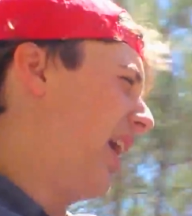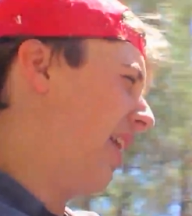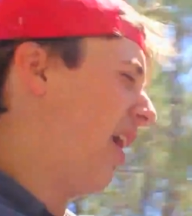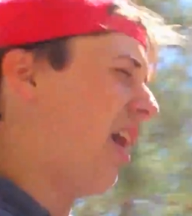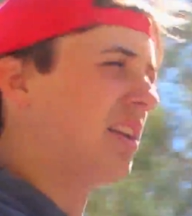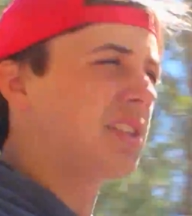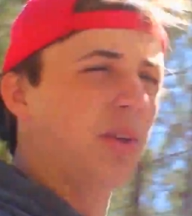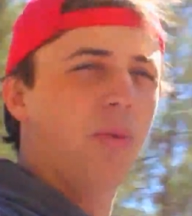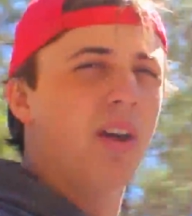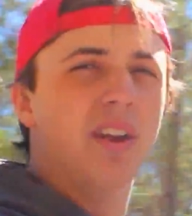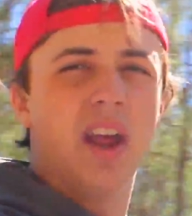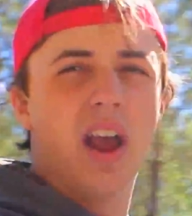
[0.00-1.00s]
And honestly,
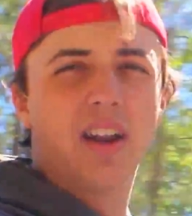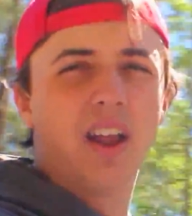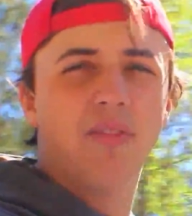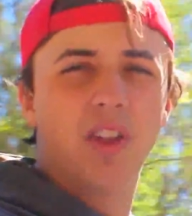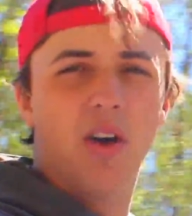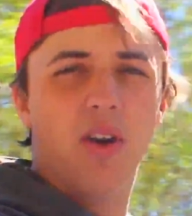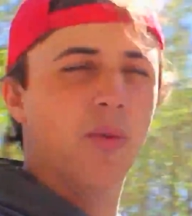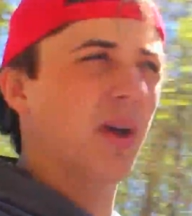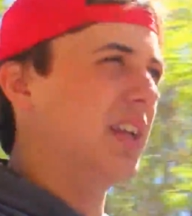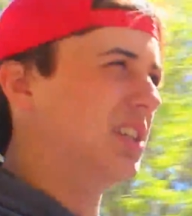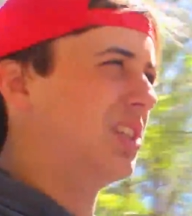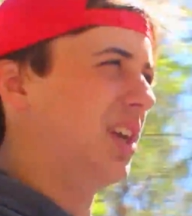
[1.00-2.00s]
one day I'd love to own a
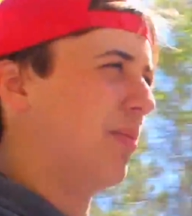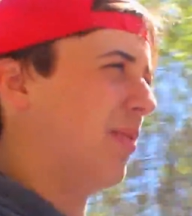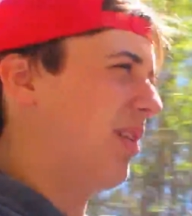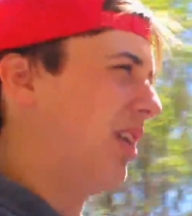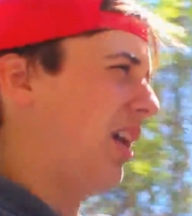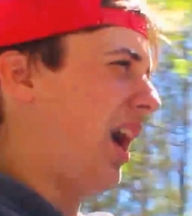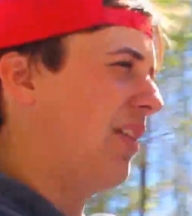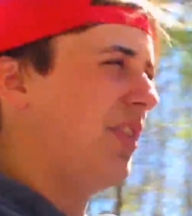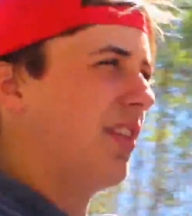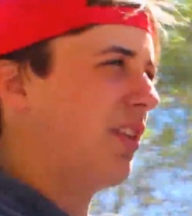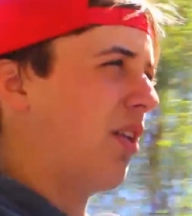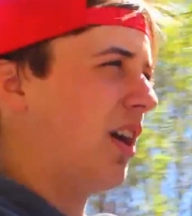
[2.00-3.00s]
Willys Jeep. I
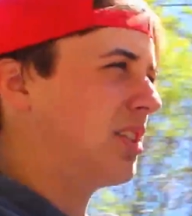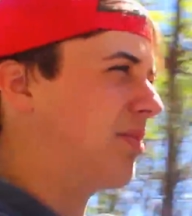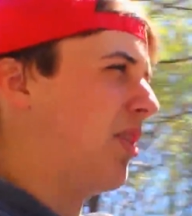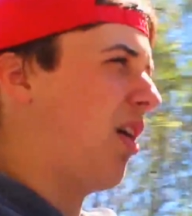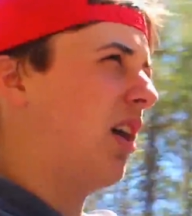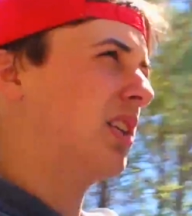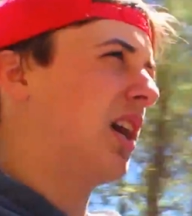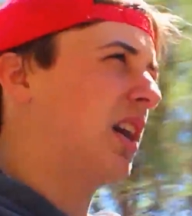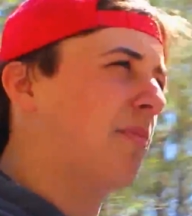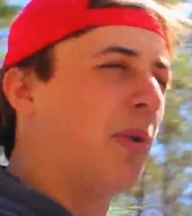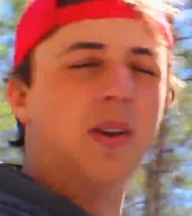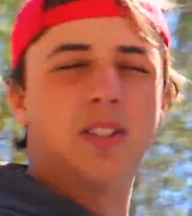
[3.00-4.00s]
think they're awesome cars. I
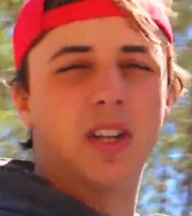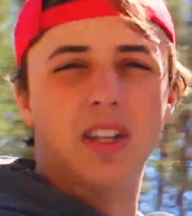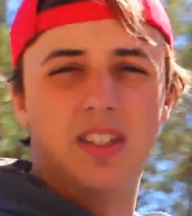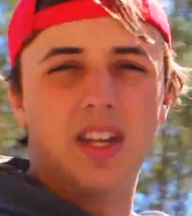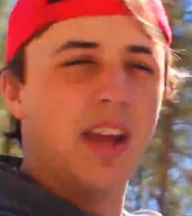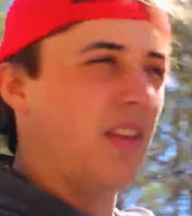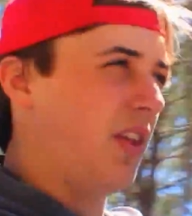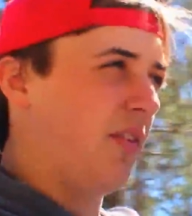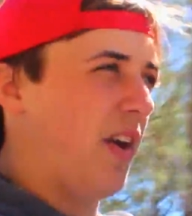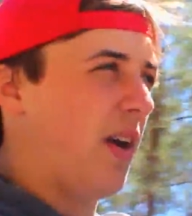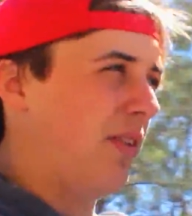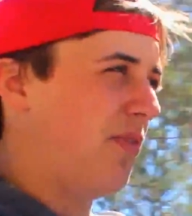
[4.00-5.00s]
can personally say that they're
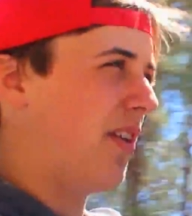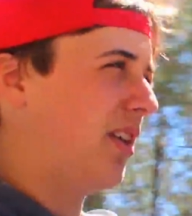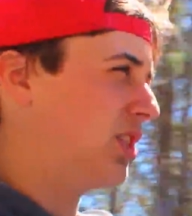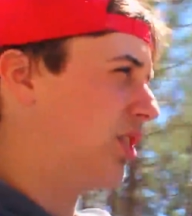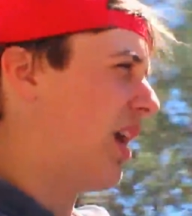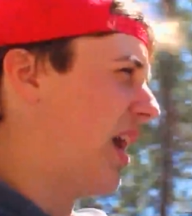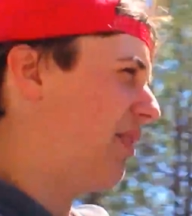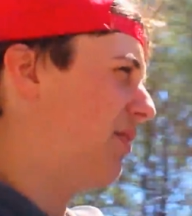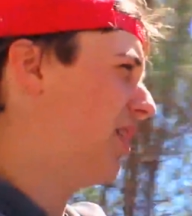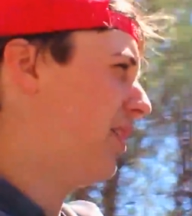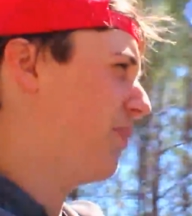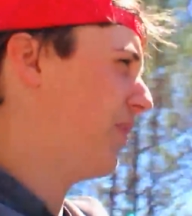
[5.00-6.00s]
very fun to drive.
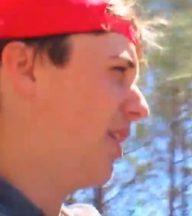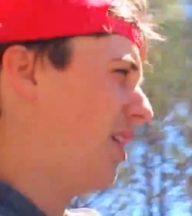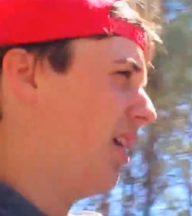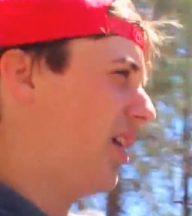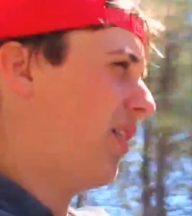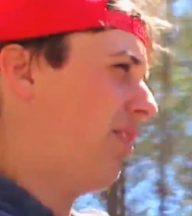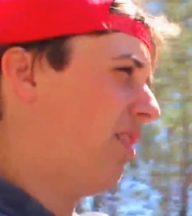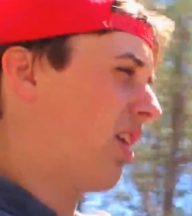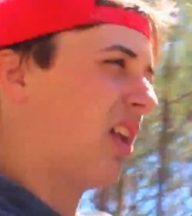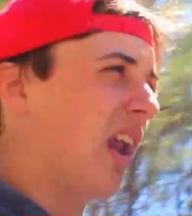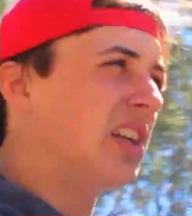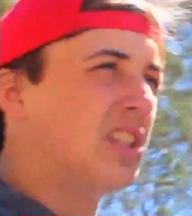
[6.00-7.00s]
The
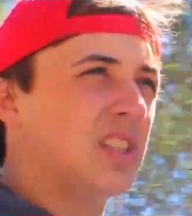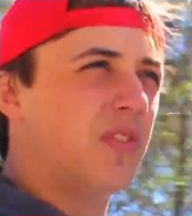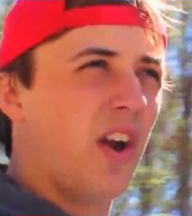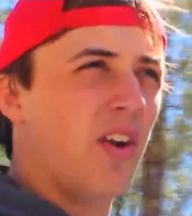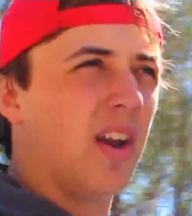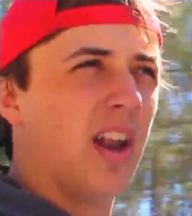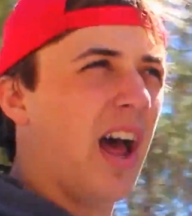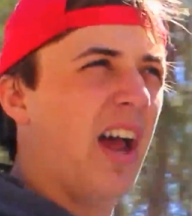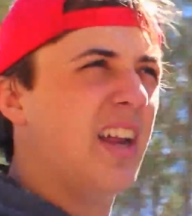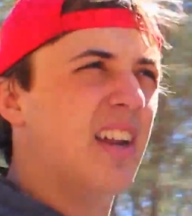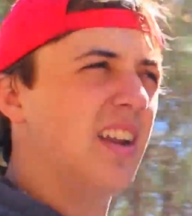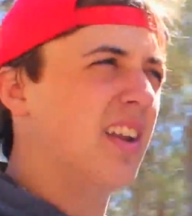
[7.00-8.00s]
clutch is very
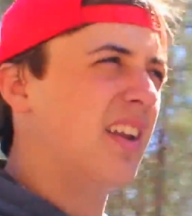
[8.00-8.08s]
light,